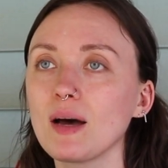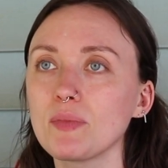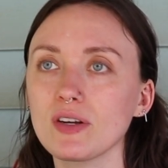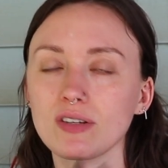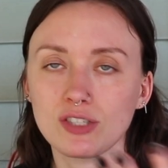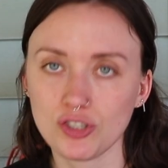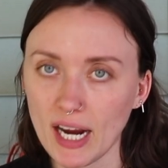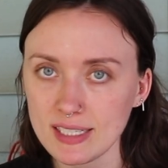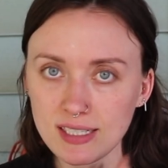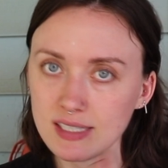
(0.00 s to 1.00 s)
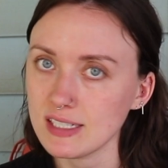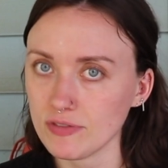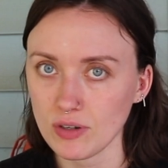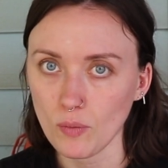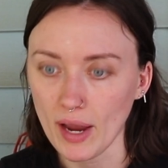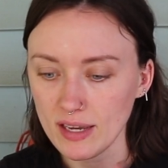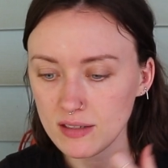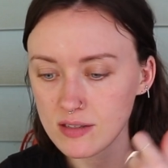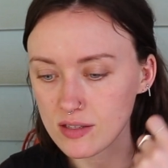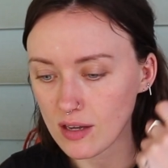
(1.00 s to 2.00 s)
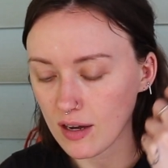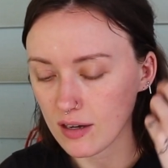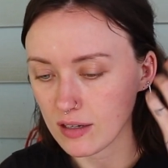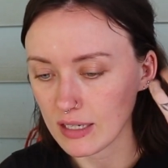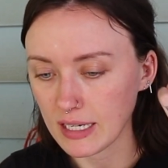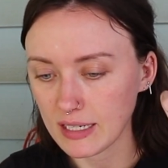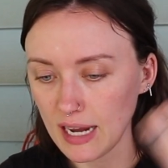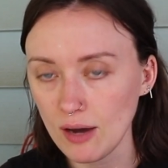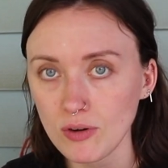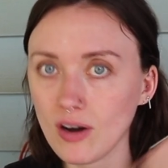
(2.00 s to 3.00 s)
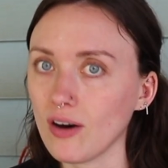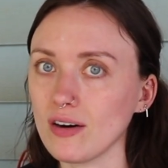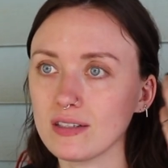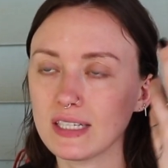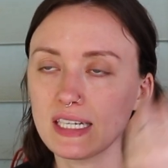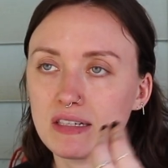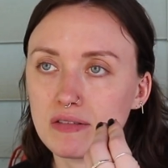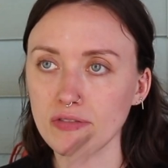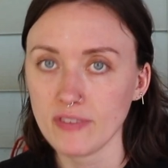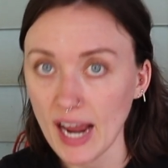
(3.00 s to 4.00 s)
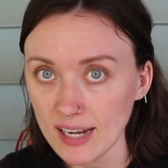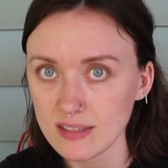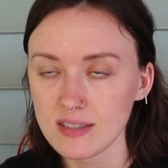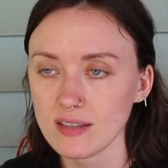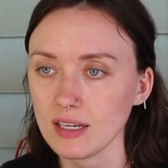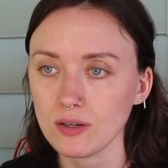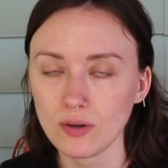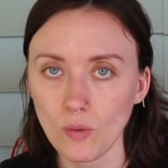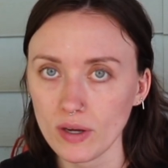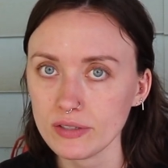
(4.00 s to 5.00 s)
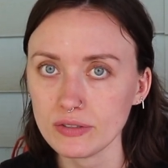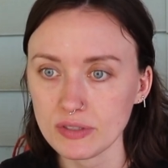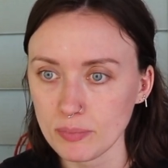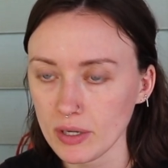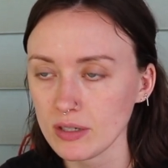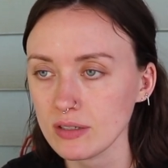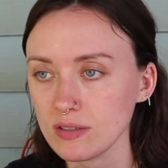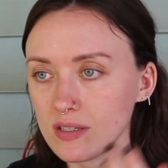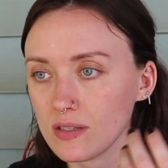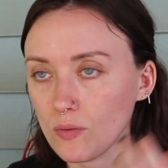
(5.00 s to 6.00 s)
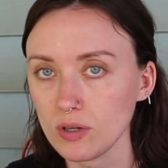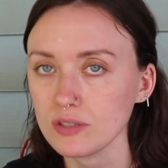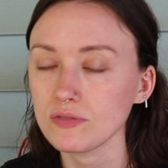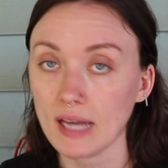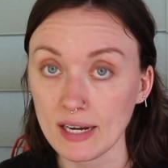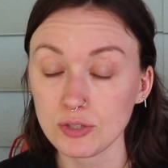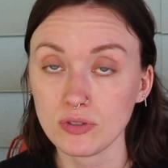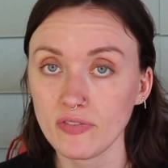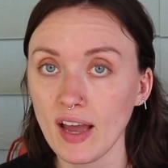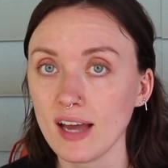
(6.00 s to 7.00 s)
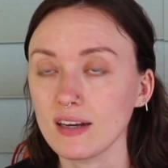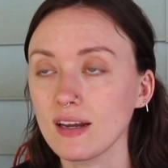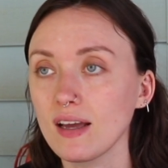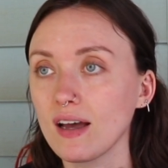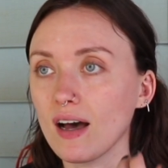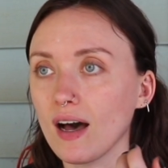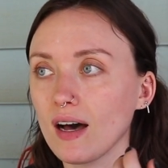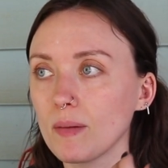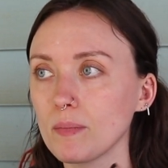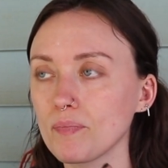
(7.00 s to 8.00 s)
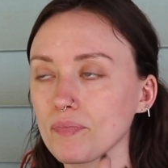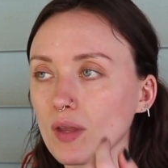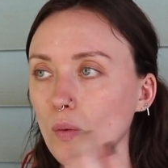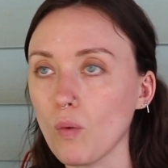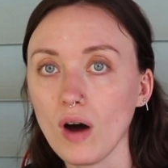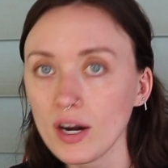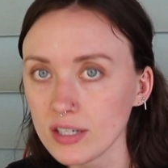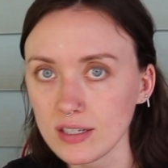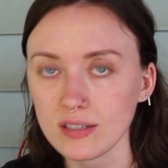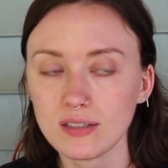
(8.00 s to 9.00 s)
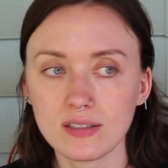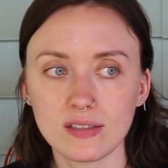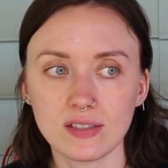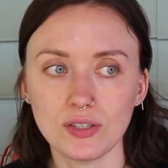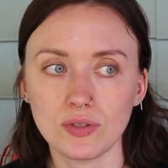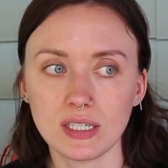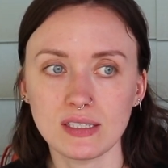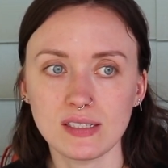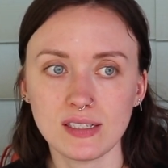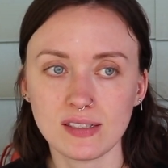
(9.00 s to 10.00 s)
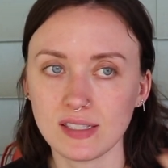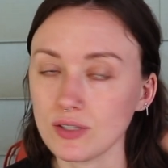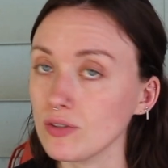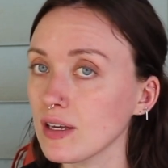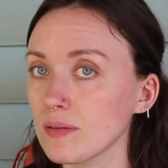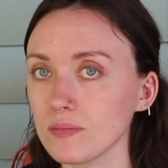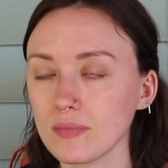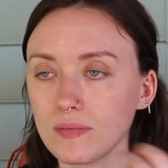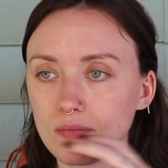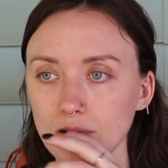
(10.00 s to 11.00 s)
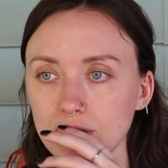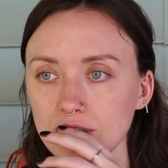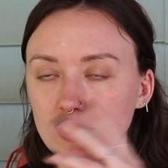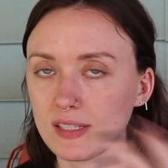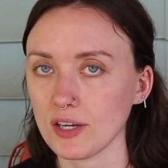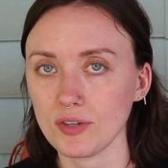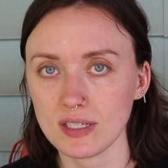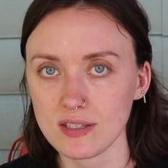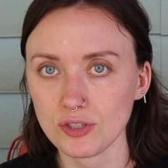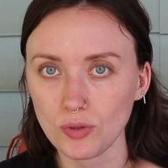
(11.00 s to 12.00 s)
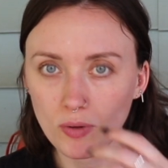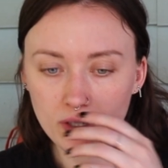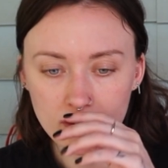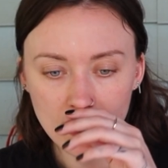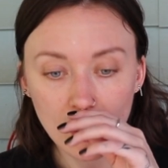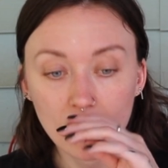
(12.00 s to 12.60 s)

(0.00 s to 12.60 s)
they're extracted in different ways, and alcohol and fats like oils, butters, or actual fat, water, you can distill them, which is how you get essential oils.